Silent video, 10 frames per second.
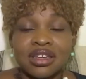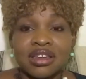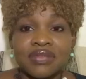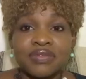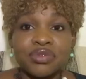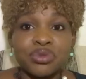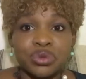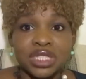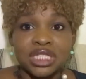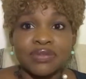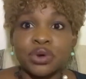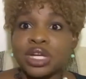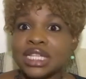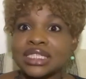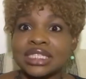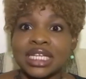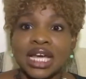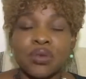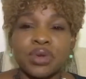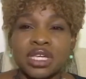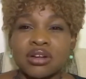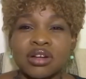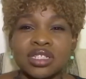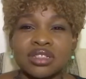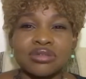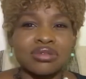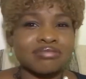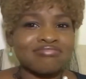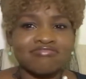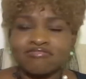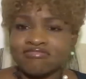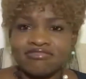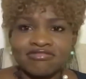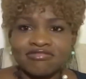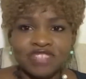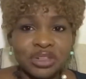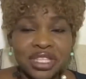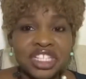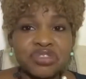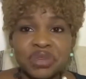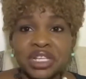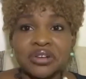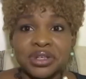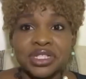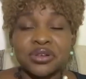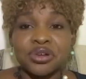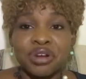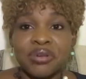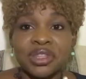fruits for, let's say, a week or 2, nothing is really going to go wrong with your